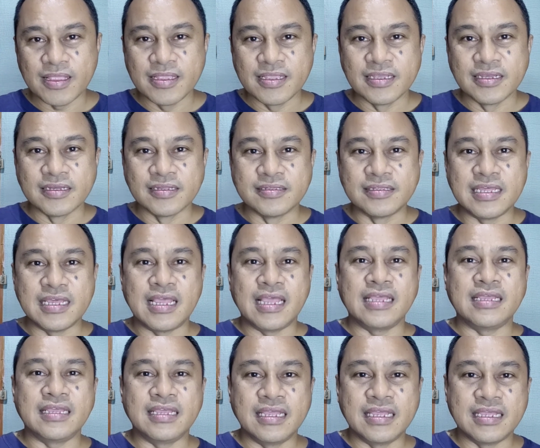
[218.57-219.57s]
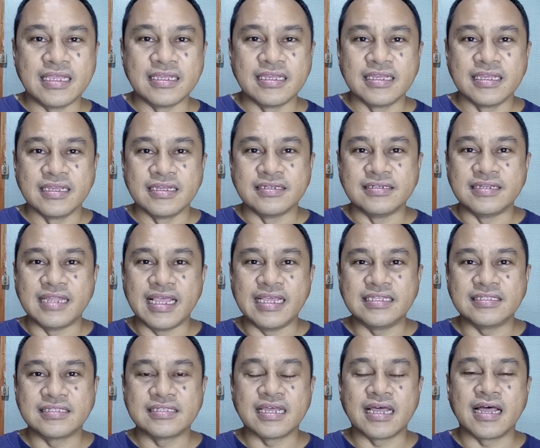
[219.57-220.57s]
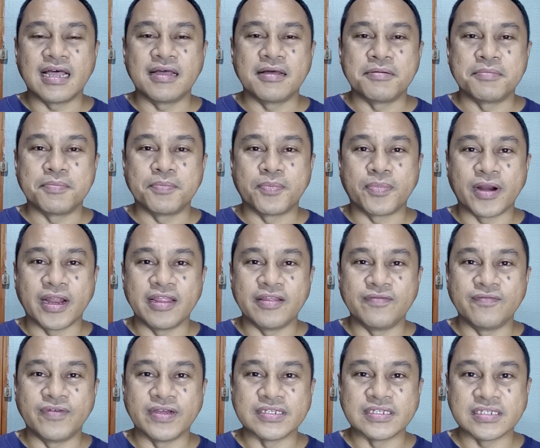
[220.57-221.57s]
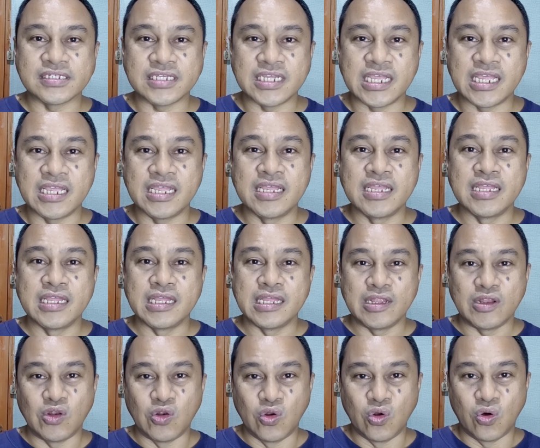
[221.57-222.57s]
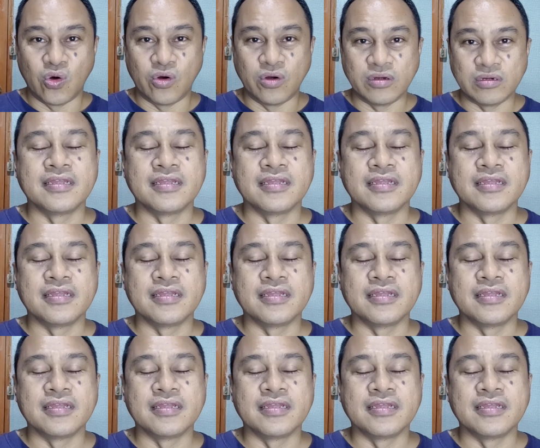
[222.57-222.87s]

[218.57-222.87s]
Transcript: the Data Privacy Law.